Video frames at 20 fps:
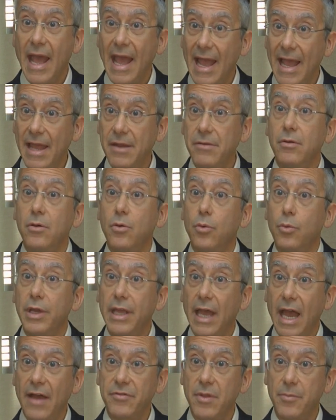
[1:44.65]
And
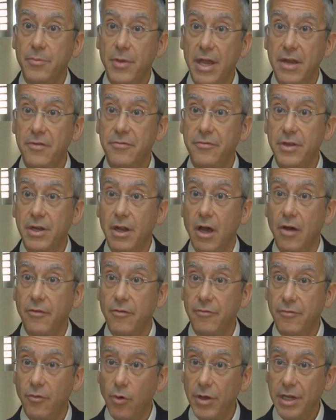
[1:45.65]
we have the benefit of
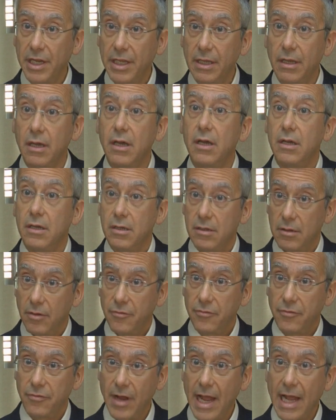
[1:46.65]
avoiding
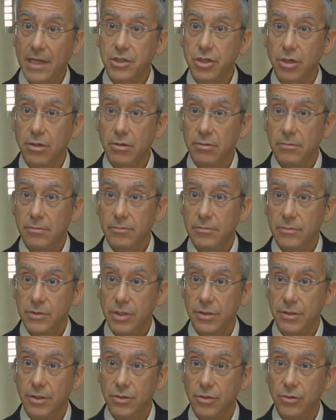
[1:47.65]
fracture
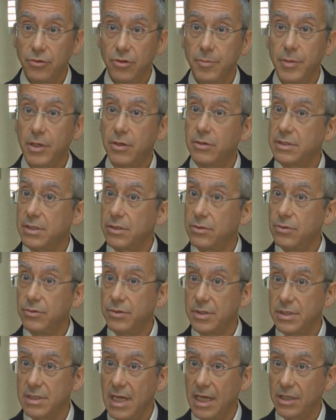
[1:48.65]
to the tooth because the
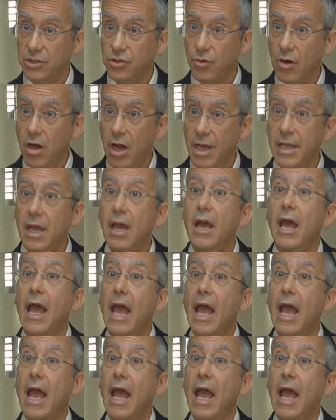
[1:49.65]
tooth is not dry,